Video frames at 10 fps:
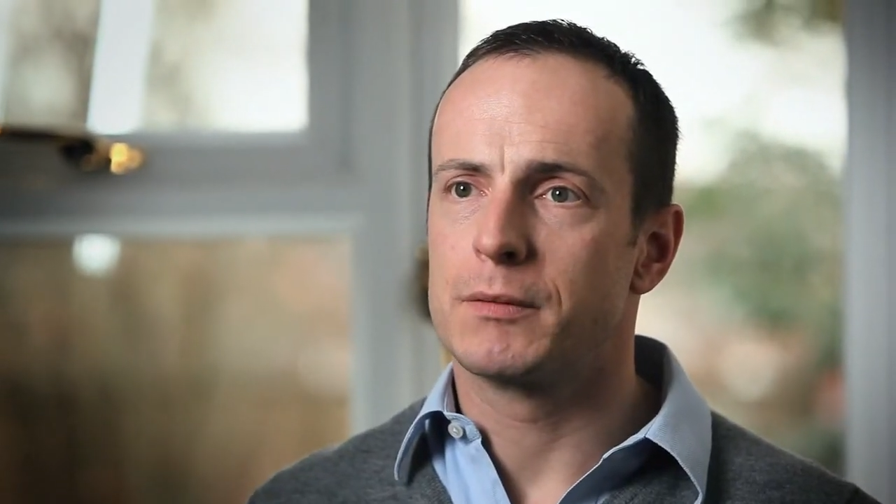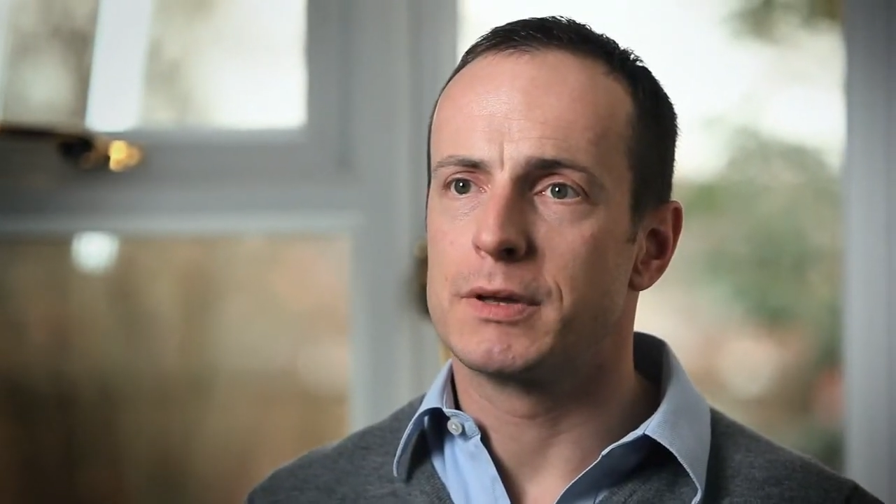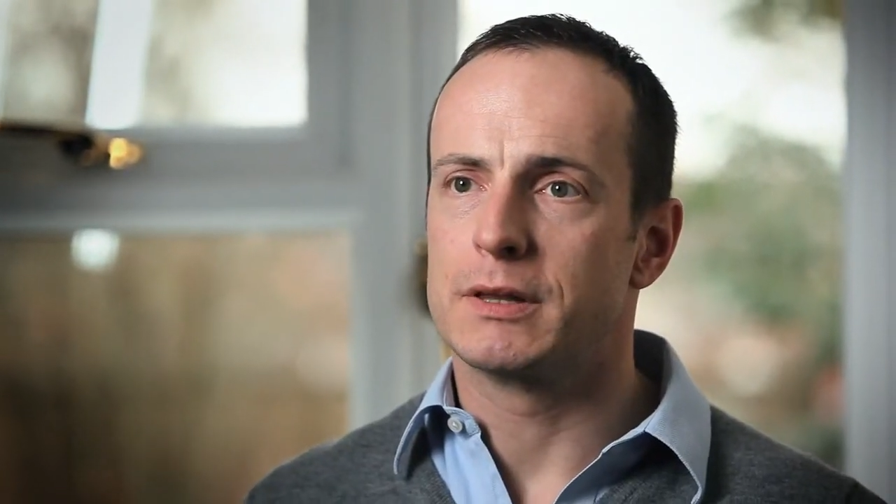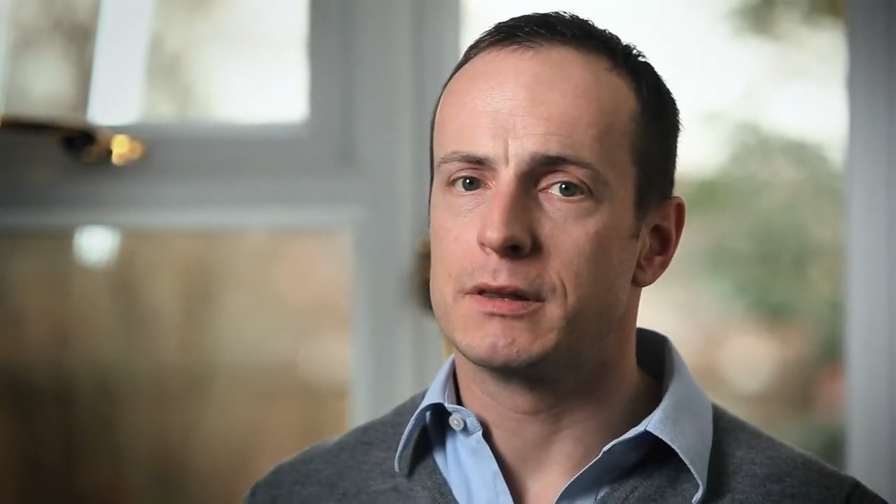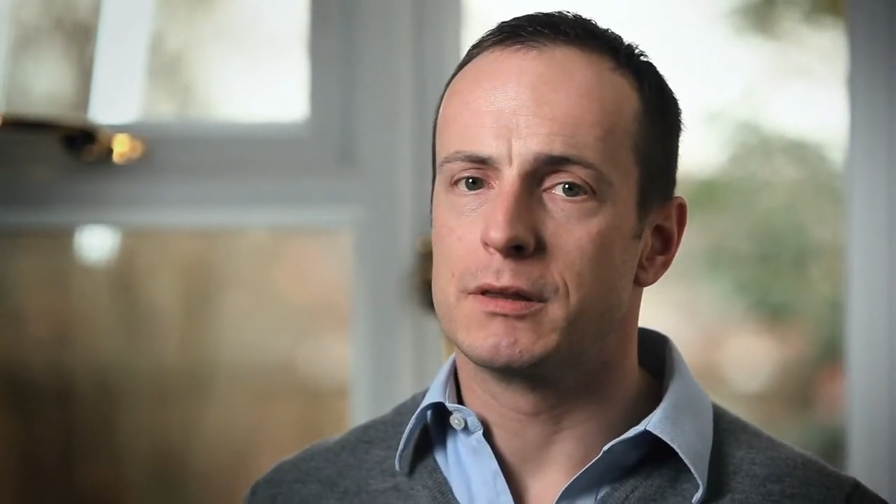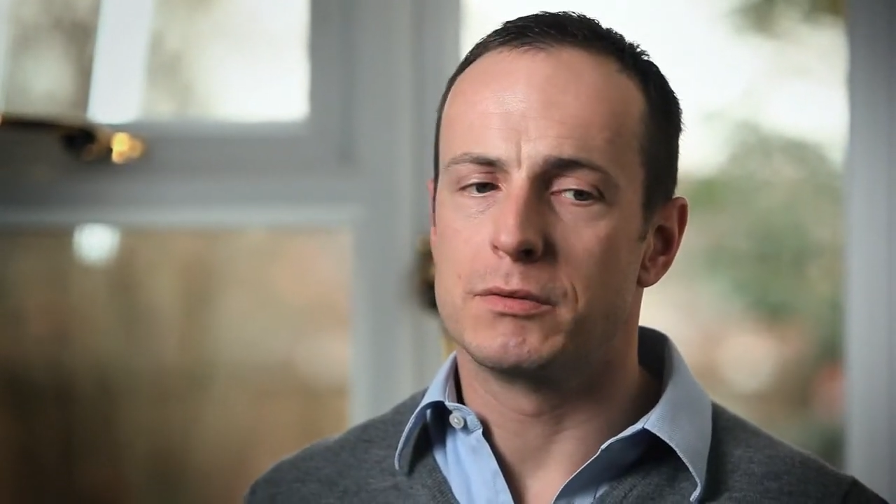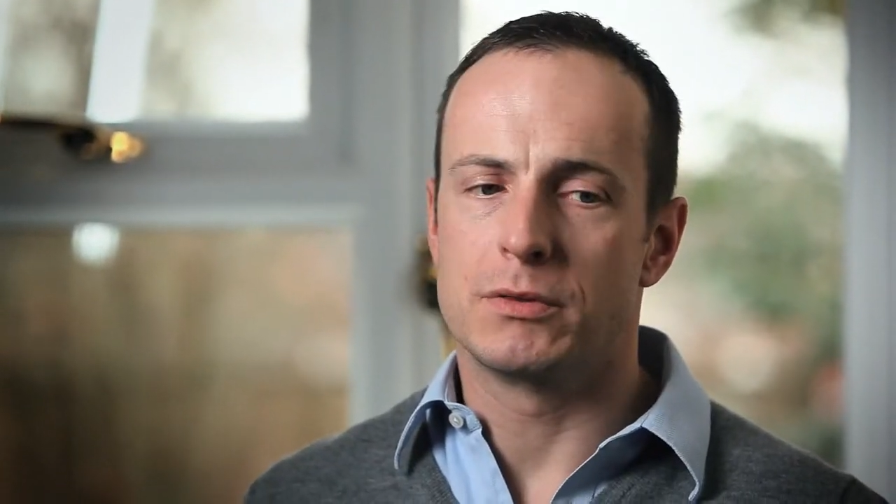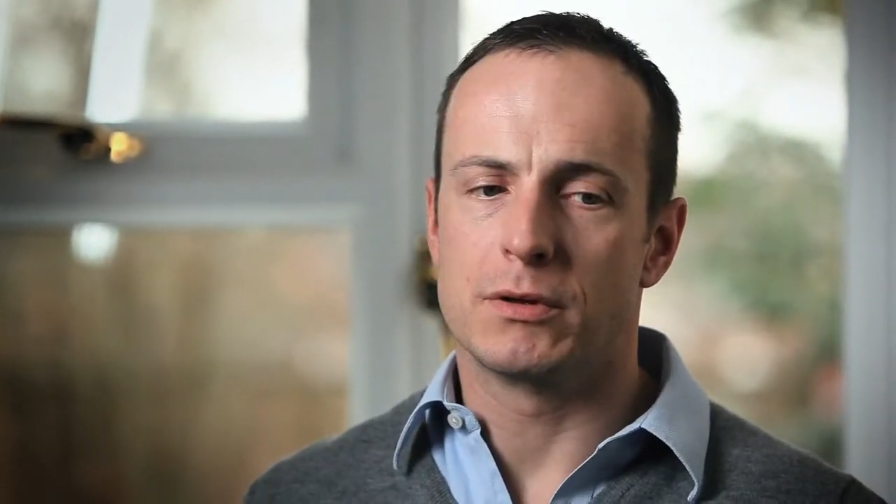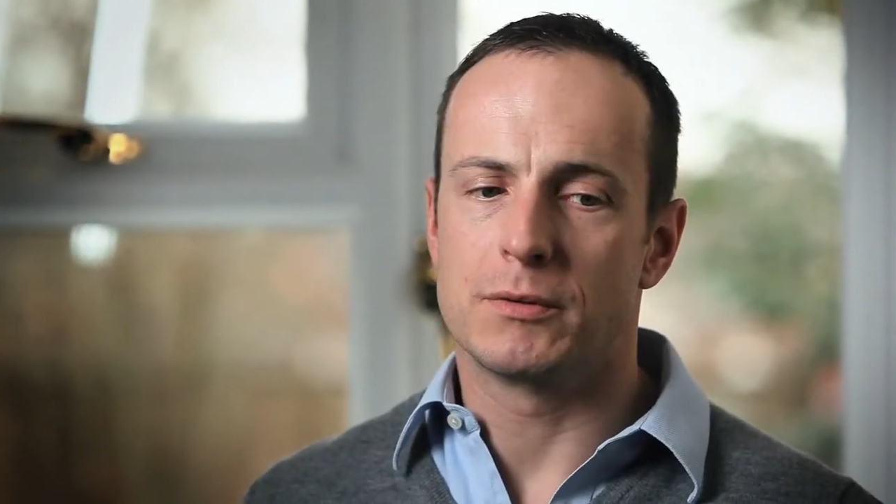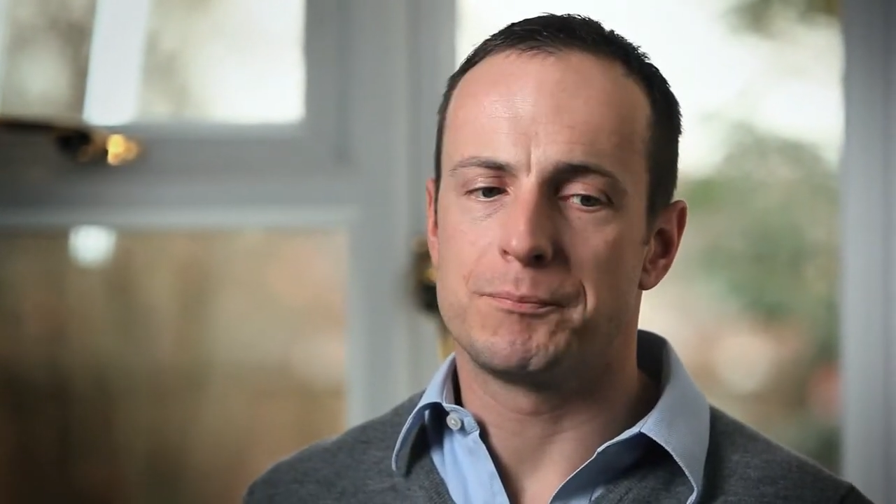mean,
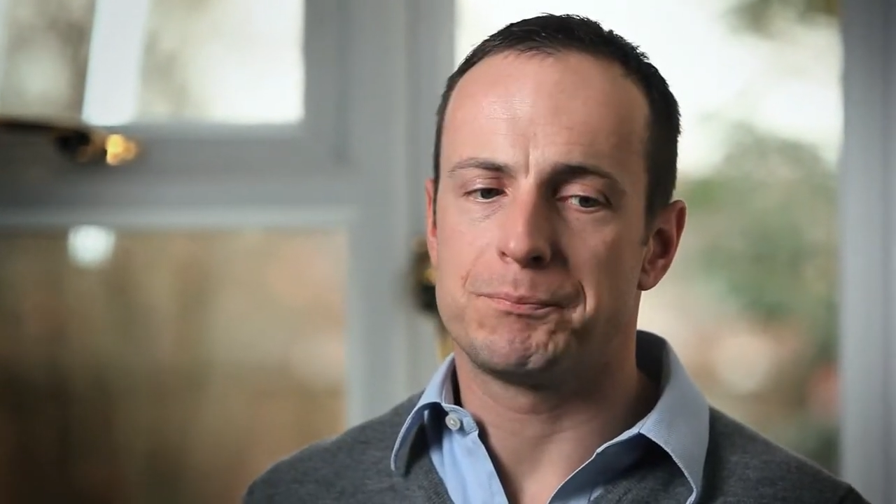the